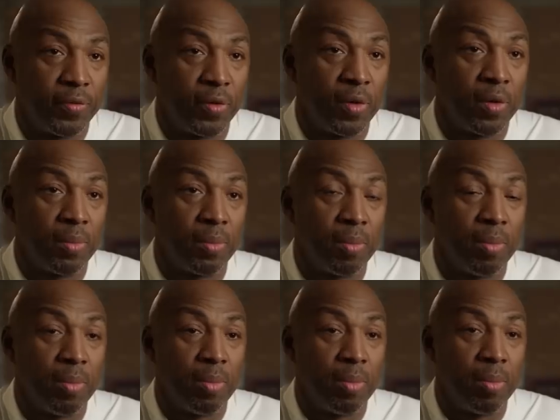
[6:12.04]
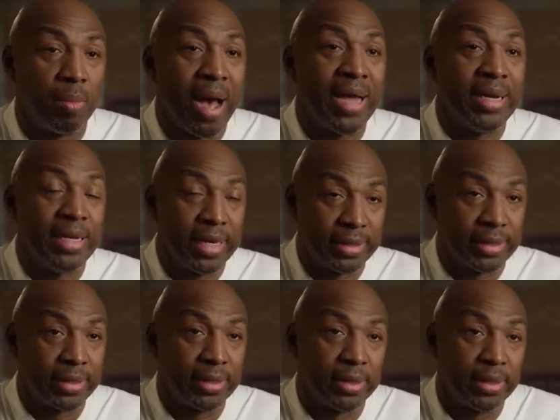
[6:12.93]
for my
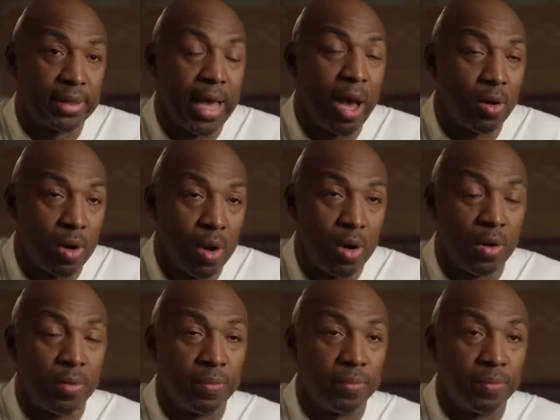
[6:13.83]
addiction to alcohol.